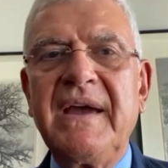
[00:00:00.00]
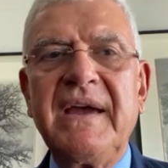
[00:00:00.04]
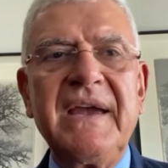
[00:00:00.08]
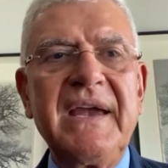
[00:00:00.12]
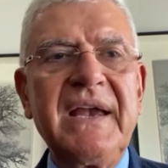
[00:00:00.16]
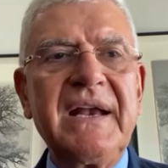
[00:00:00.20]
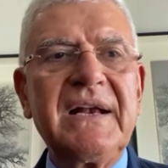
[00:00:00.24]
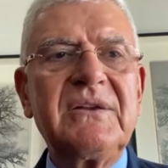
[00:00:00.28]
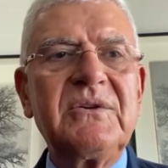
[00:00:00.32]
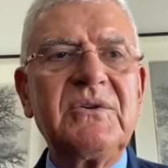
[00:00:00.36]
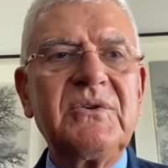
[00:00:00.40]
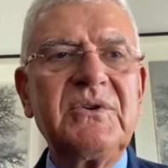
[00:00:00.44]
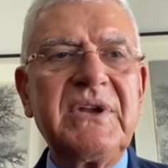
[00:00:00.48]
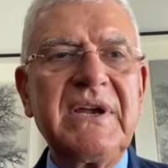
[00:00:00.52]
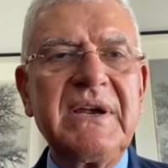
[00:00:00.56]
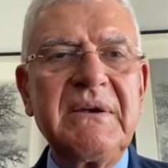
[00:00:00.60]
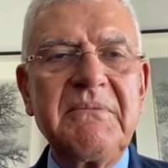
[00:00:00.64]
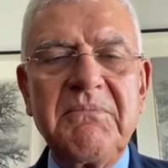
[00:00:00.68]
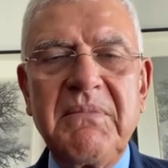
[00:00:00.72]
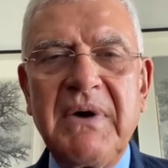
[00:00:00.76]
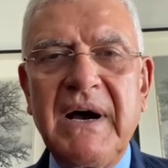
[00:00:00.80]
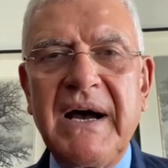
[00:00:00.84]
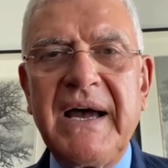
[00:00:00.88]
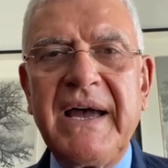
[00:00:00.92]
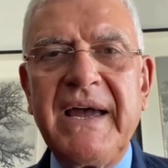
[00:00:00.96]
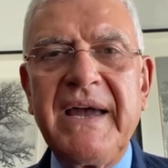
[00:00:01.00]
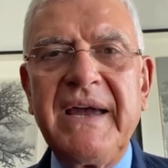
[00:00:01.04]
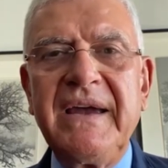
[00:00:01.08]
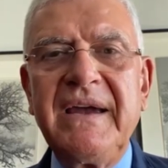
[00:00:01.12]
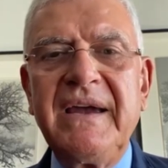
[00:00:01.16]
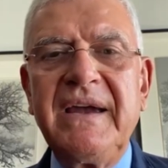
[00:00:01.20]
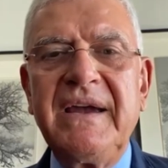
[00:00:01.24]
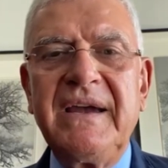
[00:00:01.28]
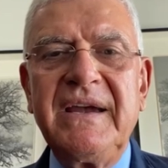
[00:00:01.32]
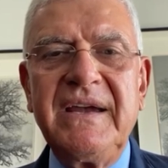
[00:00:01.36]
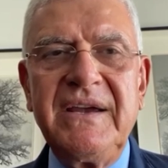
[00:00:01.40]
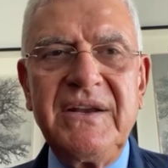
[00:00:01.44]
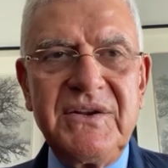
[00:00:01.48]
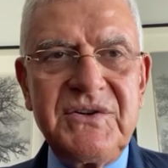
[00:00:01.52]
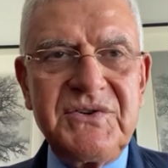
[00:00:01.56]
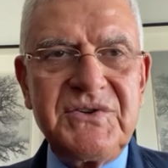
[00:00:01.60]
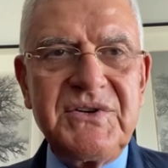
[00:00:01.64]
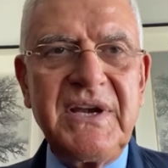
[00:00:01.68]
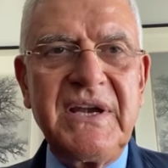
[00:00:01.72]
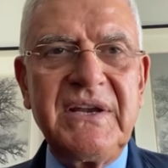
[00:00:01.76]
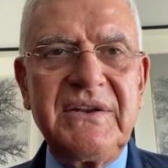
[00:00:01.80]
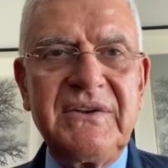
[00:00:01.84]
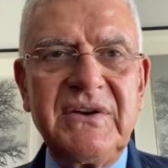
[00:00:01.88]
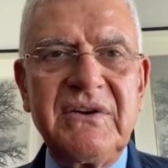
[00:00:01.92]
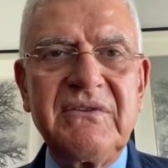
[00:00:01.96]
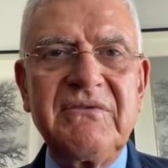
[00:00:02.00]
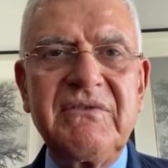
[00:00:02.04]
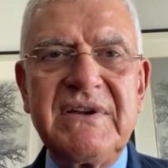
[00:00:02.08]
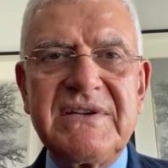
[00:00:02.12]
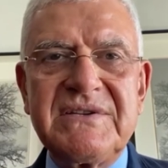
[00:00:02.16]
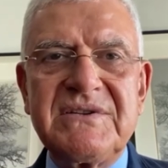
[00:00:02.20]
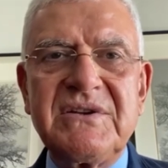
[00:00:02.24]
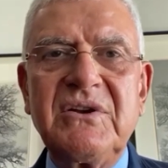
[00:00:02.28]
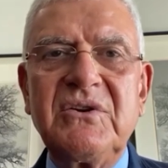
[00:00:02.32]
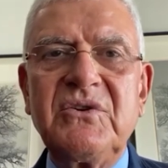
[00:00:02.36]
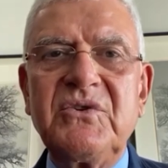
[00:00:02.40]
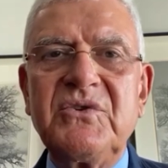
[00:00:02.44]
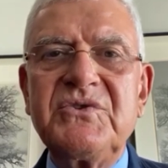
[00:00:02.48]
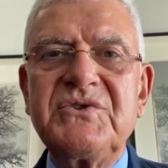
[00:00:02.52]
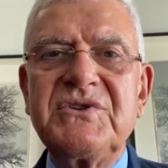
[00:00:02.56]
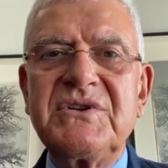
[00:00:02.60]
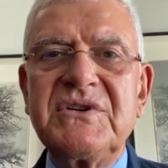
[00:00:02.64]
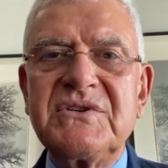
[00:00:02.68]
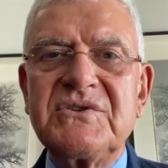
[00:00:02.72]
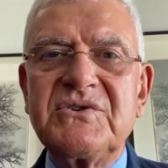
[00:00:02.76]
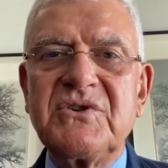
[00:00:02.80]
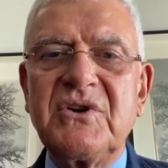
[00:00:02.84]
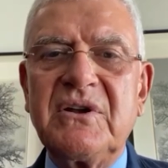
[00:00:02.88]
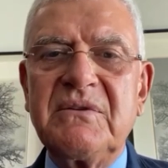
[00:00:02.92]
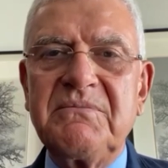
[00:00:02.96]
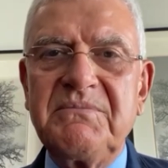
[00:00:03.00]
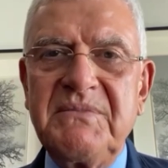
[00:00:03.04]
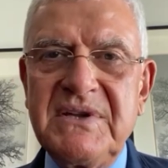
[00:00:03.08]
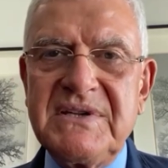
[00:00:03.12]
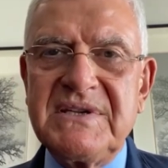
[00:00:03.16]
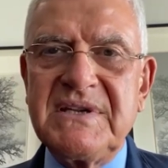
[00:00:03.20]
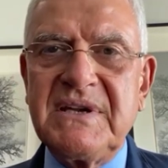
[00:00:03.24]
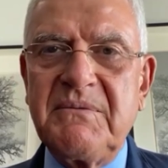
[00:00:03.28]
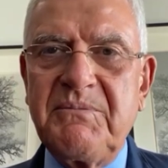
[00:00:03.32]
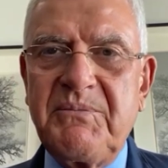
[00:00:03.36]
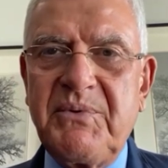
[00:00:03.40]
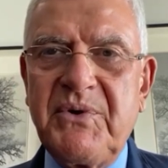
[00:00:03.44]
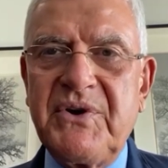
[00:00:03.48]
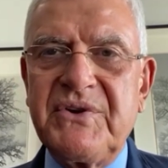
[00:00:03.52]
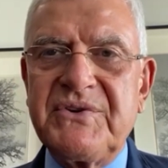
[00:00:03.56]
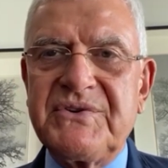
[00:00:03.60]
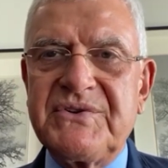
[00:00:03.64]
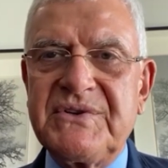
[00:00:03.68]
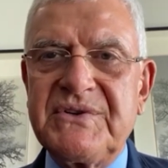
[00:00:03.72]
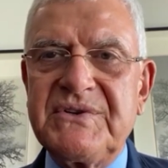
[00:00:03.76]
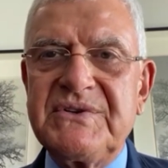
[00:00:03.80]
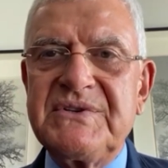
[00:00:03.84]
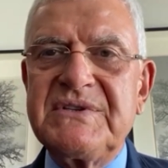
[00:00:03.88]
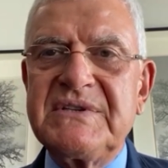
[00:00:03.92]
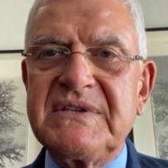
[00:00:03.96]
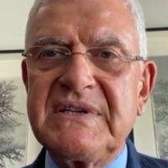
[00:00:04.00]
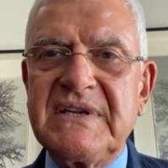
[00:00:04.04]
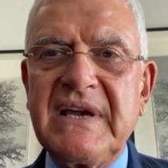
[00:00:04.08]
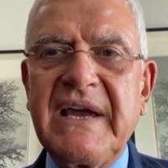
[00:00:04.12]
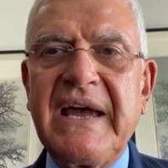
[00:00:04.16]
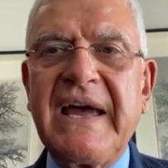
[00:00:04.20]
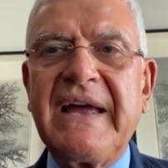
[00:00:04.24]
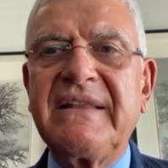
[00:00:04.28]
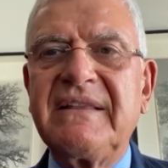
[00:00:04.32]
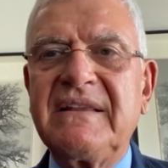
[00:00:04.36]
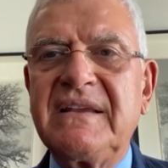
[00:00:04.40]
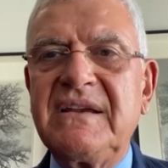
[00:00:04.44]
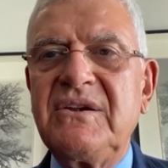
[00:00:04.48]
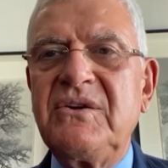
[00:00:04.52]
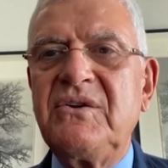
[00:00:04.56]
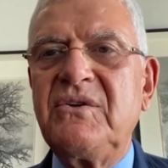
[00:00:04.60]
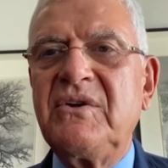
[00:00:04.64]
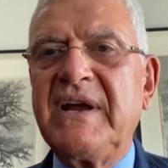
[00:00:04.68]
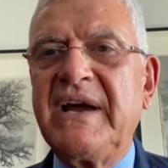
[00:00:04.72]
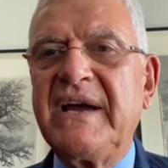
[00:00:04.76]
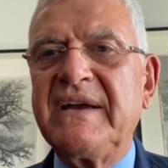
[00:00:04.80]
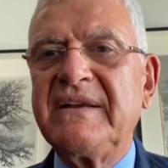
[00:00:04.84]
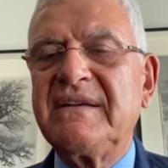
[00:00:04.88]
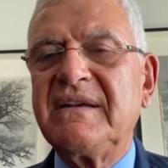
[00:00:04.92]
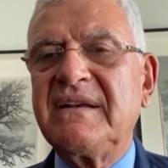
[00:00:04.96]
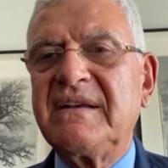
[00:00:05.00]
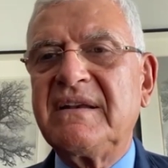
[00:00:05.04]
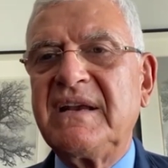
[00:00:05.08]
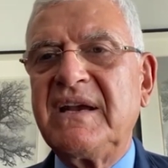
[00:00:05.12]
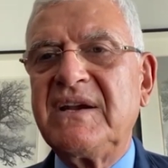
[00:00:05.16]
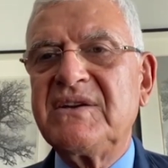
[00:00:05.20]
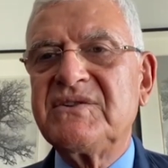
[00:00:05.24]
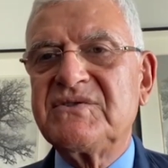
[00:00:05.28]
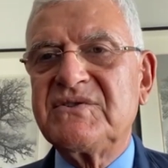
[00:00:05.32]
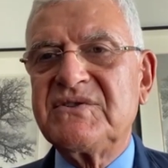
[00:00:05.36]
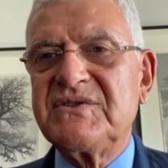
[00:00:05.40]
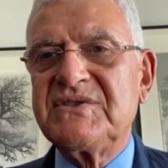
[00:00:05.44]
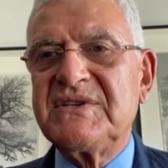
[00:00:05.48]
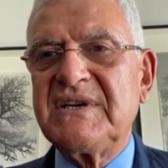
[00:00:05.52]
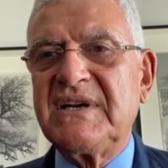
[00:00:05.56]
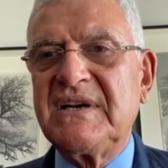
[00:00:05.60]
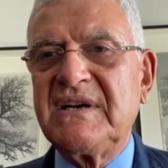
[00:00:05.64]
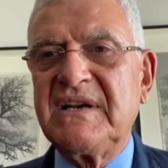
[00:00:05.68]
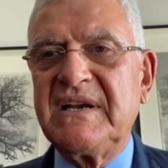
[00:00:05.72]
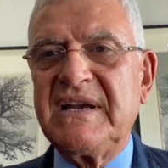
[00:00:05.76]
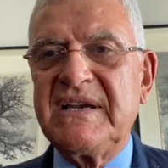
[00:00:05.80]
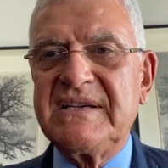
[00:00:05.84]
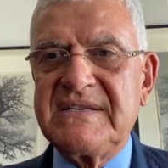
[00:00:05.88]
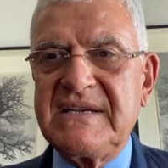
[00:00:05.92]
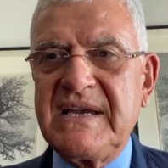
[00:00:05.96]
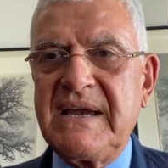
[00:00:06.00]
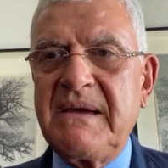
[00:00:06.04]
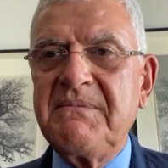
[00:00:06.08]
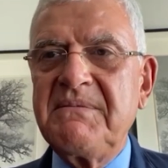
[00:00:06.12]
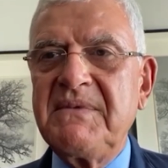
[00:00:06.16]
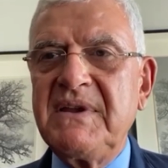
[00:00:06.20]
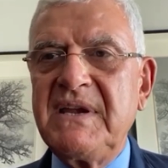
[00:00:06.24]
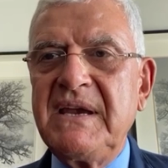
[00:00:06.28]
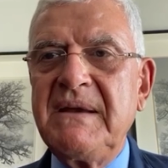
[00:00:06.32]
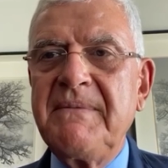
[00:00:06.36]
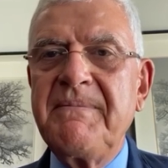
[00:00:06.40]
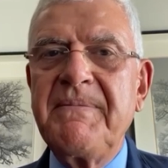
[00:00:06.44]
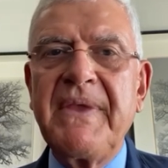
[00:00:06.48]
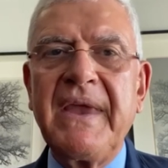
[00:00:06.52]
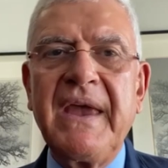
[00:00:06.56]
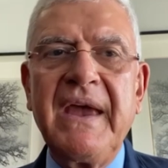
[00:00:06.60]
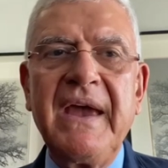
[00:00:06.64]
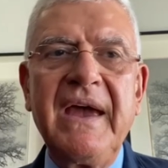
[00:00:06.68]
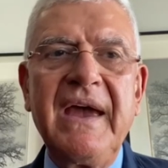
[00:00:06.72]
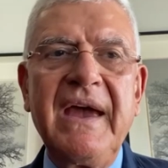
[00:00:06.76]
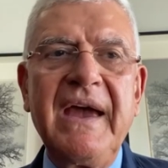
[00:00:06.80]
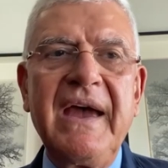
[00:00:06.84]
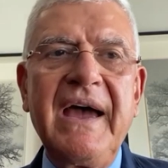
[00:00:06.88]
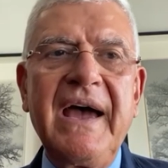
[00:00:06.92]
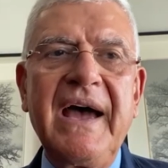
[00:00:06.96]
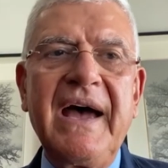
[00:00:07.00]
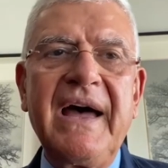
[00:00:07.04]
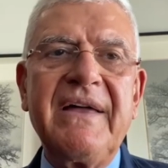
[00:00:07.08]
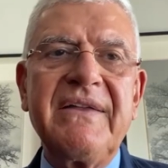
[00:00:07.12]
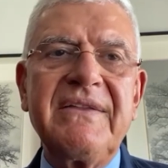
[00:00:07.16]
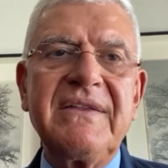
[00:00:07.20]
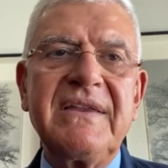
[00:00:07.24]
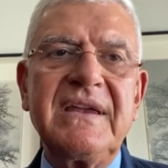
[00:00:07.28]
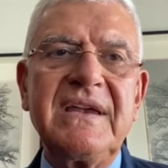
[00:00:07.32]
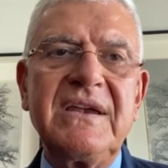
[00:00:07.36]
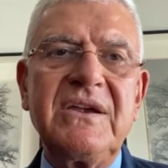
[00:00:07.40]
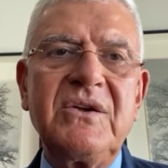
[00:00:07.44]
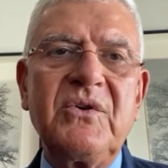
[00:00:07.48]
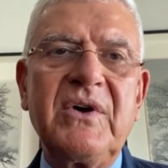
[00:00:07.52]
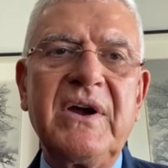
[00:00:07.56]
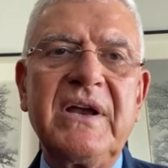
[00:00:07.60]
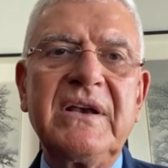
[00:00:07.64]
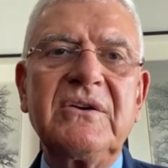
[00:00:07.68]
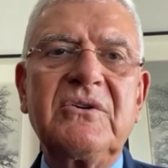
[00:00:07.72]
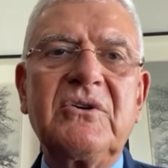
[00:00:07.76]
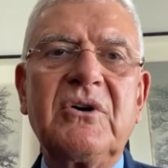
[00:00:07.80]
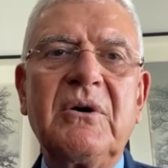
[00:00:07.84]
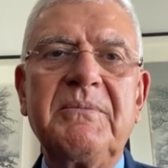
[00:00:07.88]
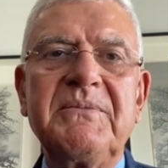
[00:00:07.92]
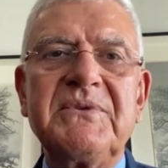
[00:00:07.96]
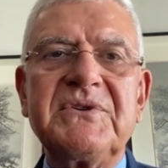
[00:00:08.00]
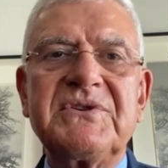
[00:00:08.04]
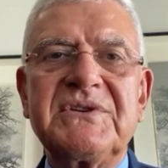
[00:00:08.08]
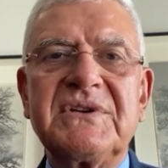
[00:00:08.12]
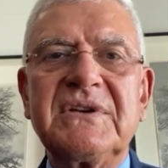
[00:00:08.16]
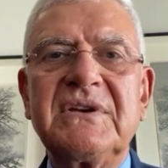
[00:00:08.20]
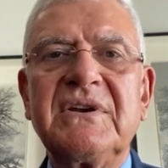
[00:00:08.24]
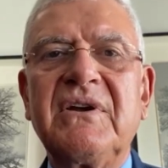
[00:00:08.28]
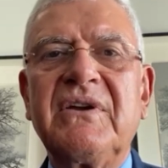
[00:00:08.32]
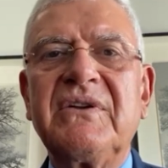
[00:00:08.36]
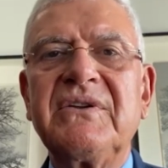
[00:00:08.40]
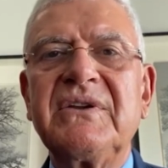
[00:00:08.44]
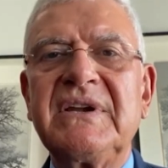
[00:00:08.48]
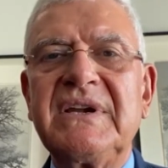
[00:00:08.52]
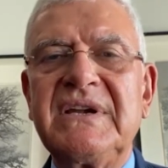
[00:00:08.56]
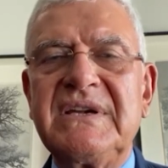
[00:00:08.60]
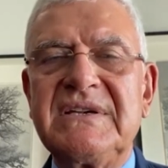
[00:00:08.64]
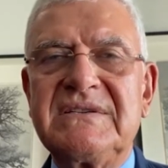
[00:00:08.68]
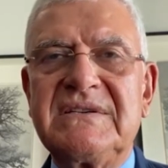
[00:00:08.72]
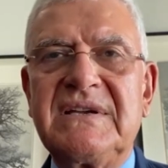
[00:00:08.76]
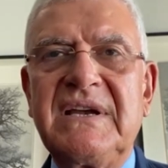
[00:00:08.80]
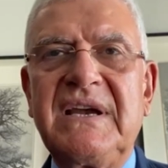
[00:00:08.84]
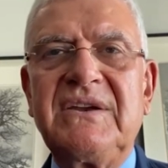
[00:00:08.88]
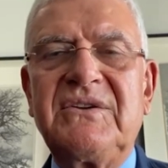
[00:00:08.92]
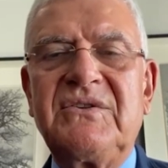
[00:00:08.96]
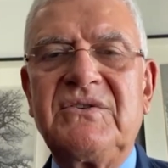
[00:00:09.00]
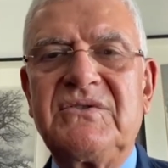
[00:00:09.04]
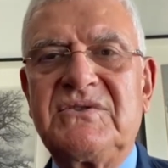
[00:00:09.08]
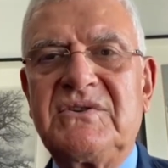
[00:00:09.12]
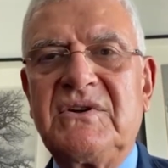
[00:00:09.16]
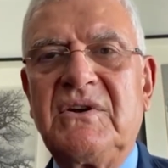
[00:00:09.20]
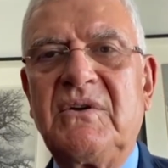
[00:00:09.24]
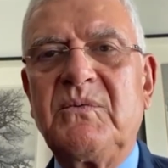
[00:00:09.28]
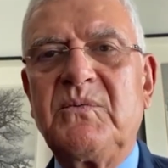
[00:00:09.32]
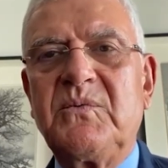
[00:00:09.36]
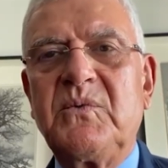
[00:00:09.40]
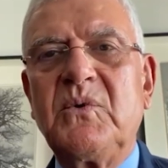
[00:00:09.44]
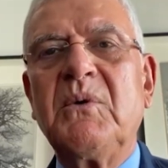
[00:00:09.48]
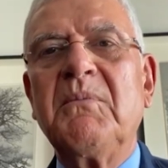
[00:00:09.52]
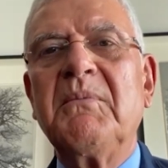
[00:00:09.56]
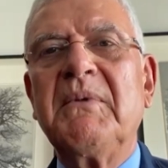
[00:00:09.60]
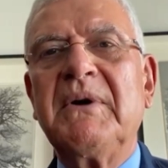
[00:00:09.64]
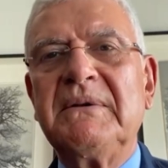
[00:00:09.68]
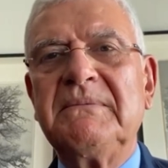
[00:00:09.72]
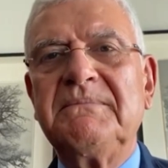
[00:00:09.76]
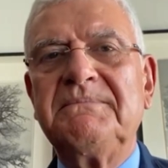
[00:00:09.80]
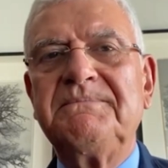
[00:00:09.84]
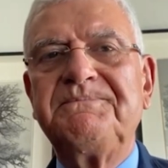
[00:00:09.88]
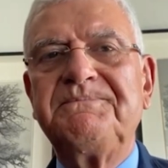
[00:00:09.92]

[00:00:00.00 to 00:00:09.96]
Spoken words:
including by initiating resolutions on missing persons at the United Nations General Assembly and the UN Commission on the Status of Women.